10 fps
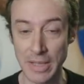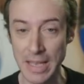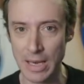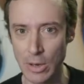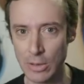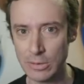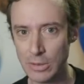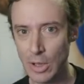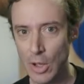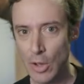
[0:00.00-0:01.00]
an igloo
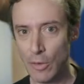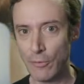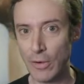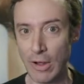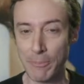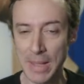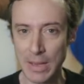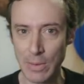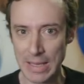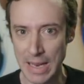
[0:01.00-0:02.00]
full of
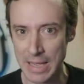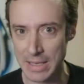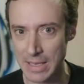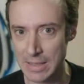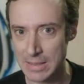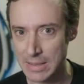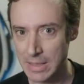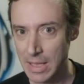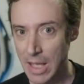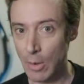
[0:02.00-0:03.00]
penguin ladies
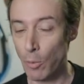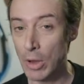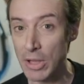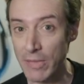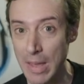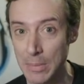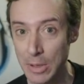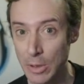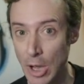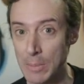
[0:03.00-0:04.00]
and one of them
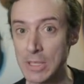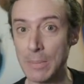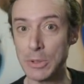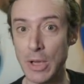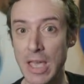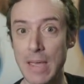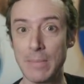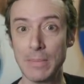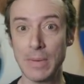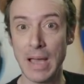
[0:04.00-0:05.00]
comes up to
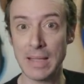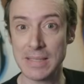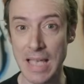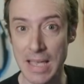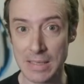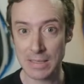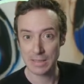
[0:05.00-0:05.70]
him and says,